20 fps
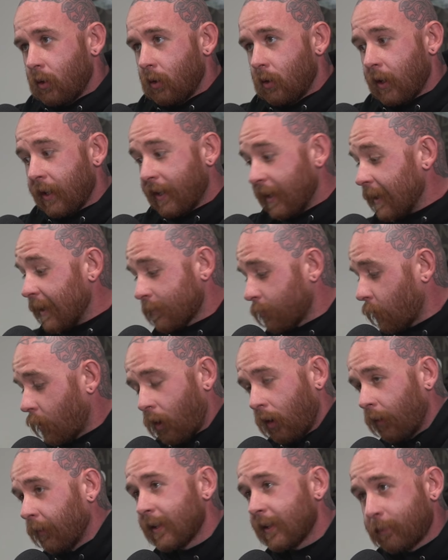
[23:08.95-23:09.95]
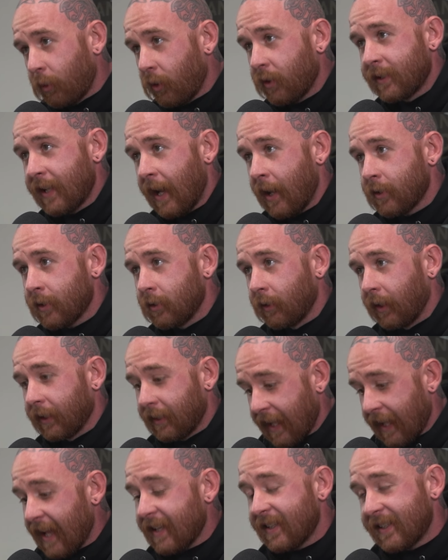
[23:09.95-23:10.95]
And I think that's what all this boils down to.
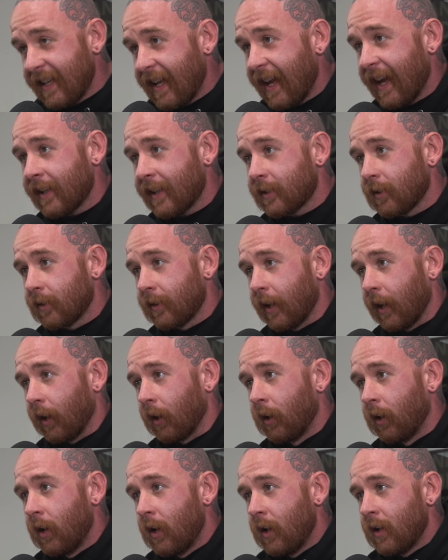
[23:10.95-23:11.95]
Like that's the answer there.